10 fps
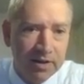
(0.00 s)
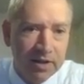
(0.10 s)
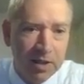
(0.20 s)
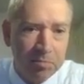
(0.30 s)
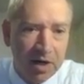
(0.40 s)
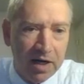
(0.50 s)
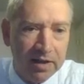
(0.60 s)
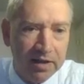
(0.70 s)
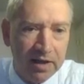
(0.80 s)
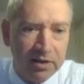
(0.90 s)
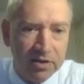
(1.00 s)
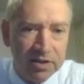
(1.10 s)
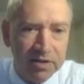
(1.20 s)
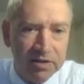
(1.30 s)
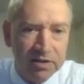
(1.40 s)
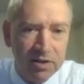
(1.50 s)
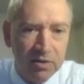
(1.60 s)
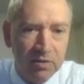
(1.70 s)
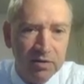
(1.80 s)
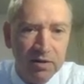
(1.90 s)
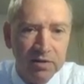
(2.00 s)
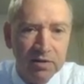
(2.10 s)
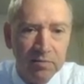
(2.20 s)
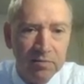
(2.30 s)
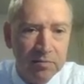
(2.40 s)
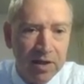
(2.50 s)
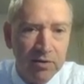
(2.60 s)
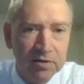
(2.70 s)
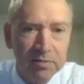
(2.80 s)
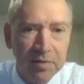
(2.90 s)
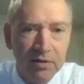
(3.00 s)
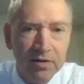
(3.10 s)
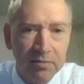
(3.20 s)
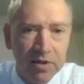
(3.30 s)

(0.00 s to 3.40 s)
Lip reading: embodied energies to this metal smelting.